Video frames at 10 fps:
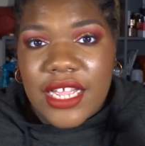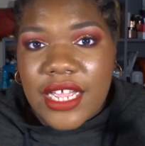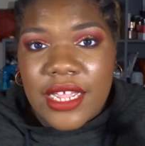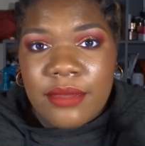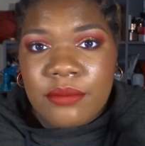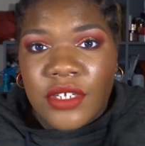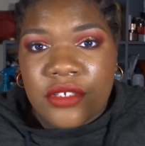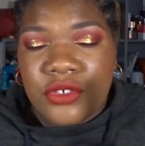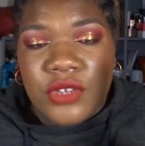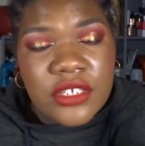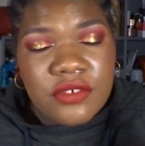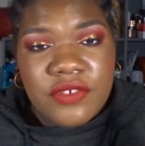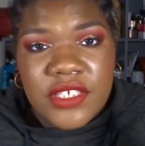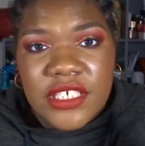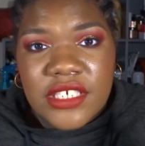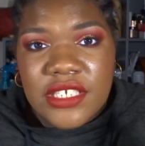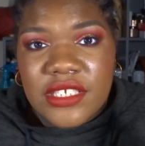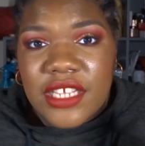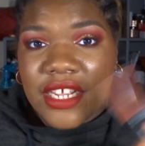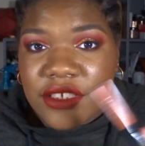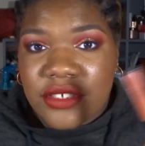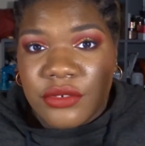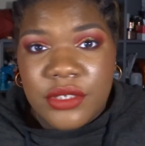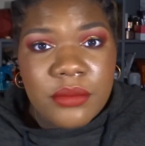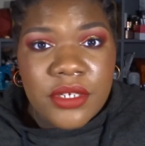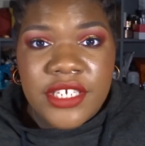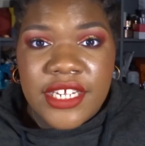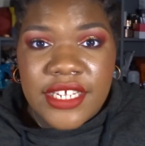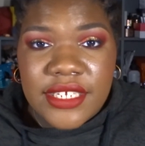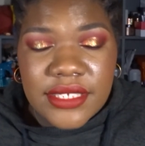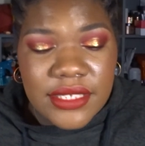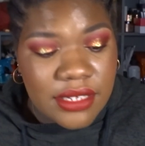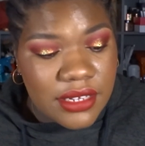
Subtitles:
I'm gonna try to finish this as a cream blush, I guess.